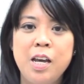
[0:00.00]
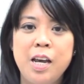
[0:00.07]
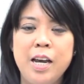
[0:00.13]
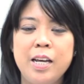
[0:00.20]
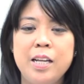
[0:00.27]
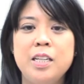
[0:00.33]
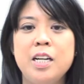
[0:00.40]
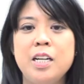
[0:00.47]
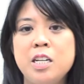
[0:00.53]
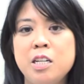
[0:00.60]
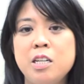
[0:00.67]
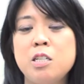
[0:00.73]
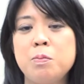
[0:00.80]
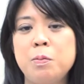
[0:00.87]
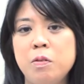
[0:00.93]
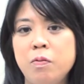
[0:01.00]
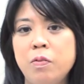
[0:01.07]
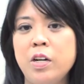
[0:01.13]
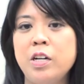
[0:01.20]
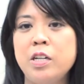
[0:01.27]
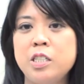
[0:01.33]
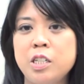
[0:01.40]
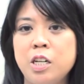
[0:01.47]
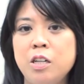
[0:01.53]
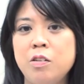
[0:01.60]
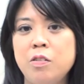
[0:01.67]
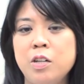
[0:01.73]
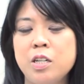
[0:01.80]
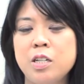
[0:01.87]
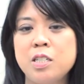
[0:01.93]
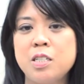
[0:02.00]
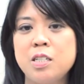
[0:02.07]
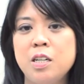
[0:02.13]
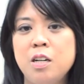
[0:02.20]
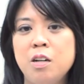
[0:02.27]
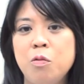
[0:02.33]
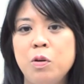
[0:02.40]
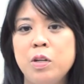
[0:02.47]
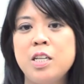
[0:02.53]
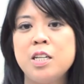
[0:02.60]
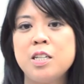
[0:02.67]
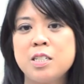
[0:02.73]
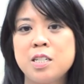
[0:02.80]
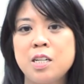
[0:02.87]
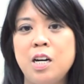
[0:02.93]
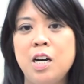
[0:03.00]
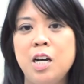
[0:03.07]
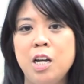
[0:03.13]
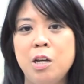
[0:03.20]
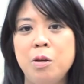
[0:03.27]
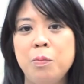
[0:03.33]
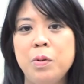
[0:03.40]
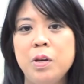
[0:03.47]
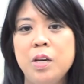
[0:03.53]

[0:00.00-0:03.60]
and that he's been very generous with his time